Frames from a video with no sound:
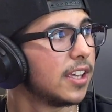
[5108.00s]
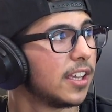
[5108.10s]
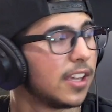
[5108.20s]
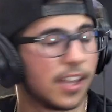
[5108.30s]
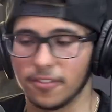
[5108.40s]

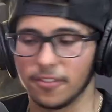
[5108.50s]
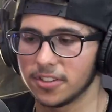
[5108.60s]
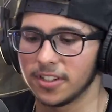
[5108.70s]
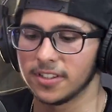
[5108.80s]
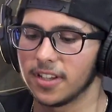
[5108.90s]
ever
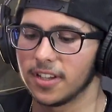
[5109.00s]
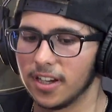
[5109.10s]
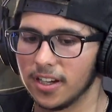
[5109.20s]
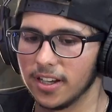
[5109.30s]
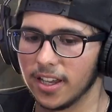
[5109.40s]
since
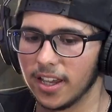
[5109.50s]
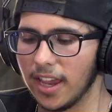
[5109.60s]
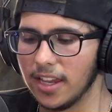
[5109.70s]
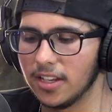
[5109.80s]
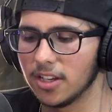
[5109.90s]

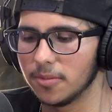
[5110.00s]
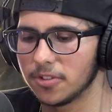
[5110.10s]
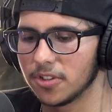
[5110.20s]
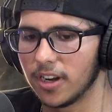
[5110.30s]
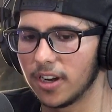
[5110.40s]
AEW
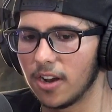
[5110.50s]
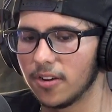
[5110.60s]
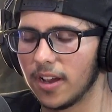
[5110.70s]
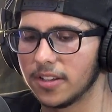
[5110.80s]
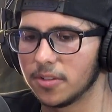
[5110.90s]
started out
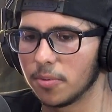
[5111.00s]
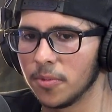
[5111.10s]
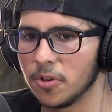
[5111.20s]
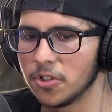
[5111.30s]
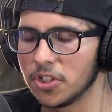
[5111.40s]
as a
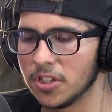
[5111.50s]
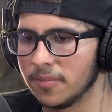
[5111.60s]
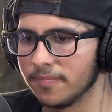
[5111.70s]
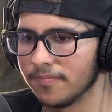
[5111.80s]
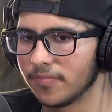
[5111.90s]
promotion,
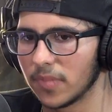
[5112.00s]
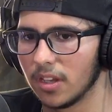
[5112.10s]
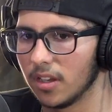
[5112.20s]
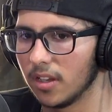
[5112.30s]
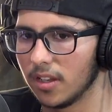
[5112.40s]

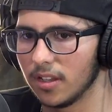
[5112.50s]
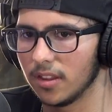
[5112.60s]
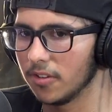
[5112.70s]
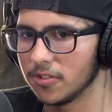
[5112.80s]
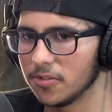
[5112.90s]

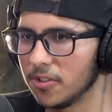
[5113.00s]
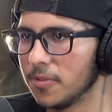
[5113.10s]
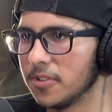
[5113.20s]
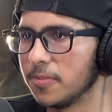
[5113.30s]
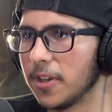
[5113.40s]
there's always been
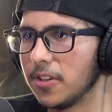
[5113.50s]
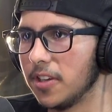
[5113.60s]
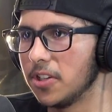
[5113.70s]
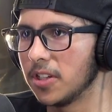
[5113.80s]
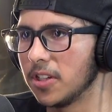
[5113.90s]

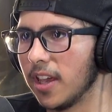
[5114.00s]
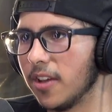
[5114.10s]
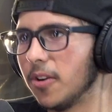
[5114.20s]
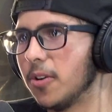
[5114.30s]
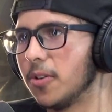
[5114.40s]
speculation that,
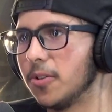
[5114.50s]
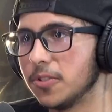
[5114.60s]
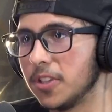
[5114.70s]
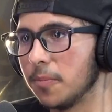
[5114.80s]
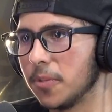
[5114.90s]
oh,
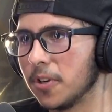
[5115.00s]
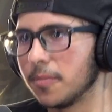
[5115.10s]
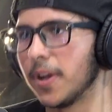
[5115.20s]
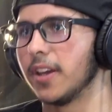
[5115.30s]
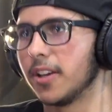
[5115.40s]
CM Punk
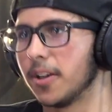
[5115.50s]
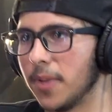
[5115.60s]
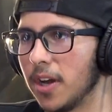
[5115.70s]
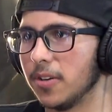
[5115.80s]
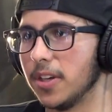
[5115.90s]
might come
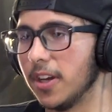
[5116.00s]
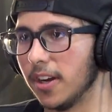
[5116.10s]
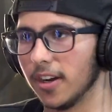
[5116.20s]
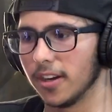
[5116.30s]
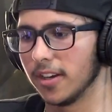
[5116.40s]
out
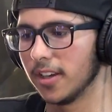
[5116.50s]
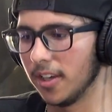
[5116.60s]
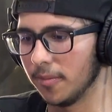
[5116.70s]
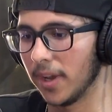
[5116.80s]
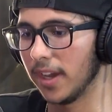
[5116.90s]
here. He
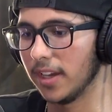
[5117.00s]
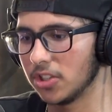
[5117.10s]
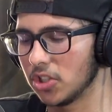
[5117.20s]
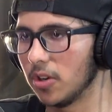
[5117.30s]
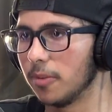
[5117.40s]
might
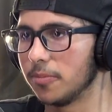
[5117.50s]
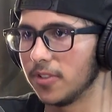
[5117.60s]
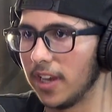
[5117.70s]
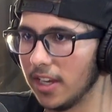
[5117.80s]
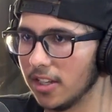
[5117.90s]
show up to
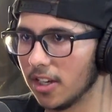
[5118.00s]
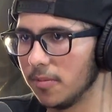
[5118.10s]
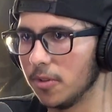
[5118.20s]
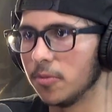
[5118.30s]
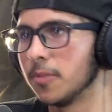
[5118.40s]
AEW.
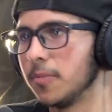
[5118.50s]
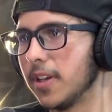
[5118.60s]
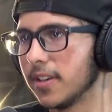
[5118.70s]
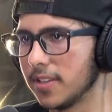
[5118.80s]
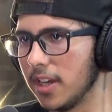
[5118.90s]
One,
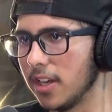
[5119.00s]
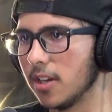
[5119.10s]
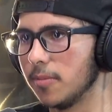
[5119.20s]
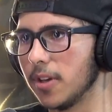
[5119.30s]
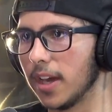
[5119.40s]
because
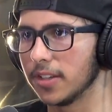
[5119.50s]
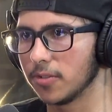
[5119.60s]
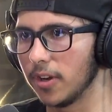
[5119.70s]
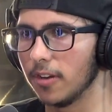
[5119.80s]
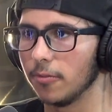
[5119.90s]
AEW has
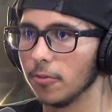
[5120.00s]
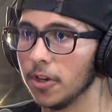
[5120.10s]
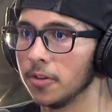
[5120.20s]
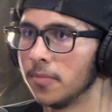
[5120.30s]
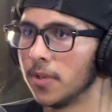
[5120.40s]
creative
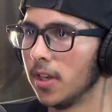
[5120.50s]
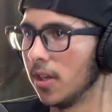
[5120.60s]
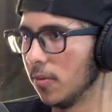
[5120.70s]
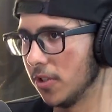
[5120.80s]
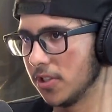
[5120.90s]
freedom,
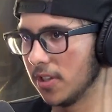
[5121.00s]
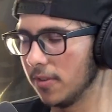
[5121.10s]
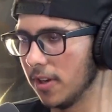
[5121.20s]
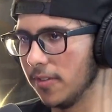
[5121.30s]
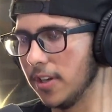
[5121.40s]
which
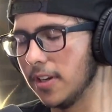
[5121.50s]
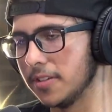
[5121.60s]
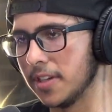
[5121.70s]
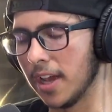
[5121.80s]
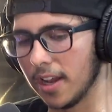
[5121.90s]
WWE does
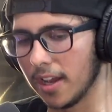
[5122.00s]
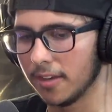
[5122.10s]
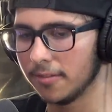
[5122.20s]
not have.